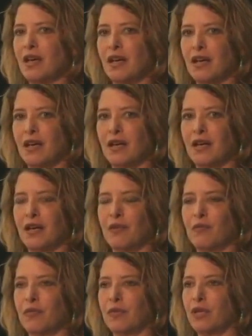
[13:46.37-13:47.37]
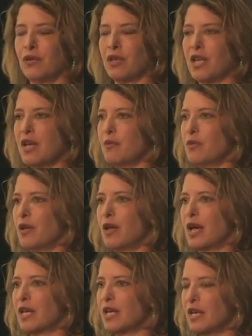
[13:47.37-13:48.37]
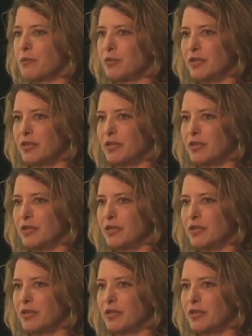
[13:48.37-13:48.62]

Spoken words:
Campbell, I can't